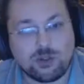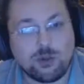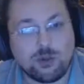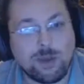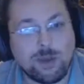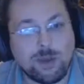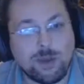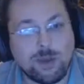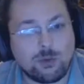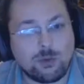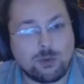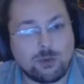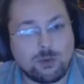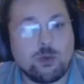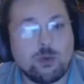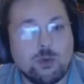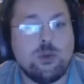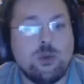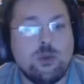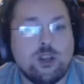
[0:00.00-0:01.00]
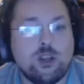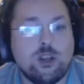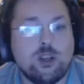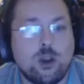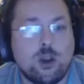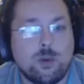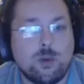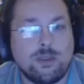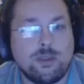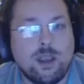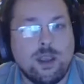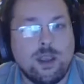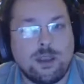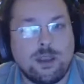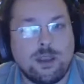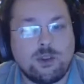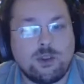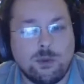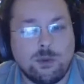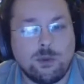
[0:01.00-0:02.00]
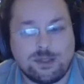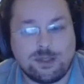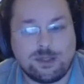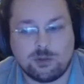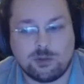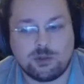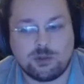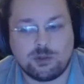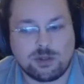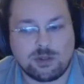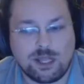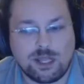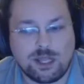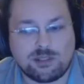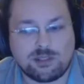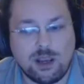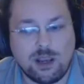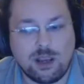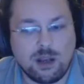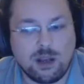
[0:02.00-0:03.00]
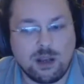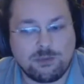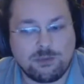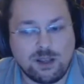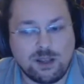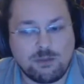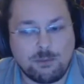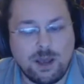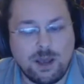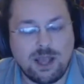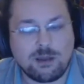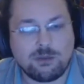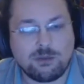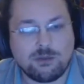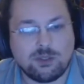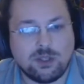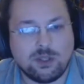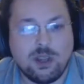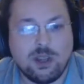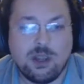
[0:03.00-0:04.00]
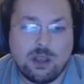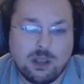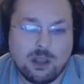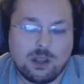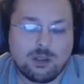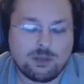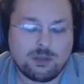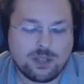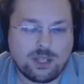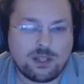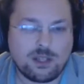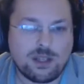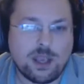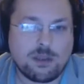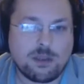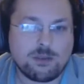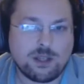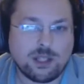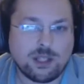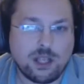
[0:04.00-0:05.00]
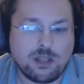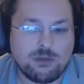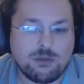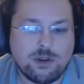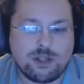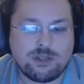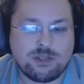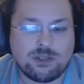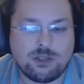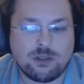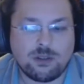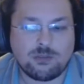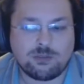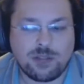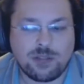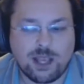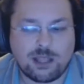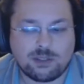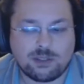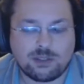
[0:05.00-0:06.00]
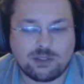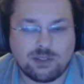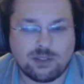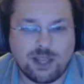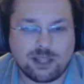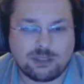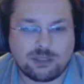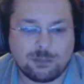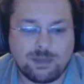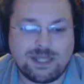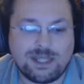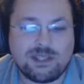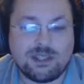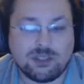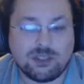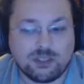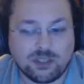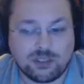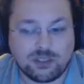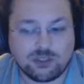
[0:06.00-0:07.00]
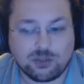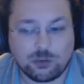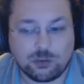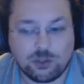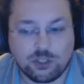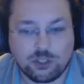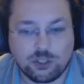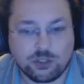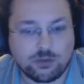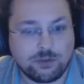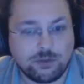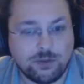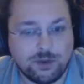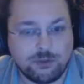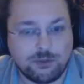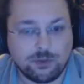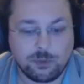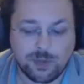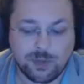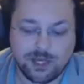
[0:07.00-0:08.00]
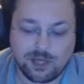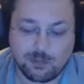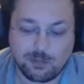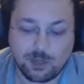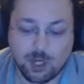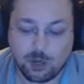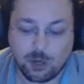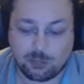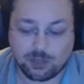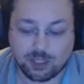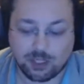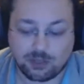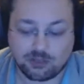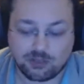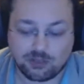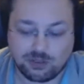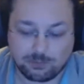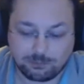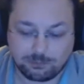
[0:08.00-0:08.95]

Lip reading: matter who you go with, if you go with TalkTalk and they say, £5, the line rental, that's BT's extortion fee for being a monopolist.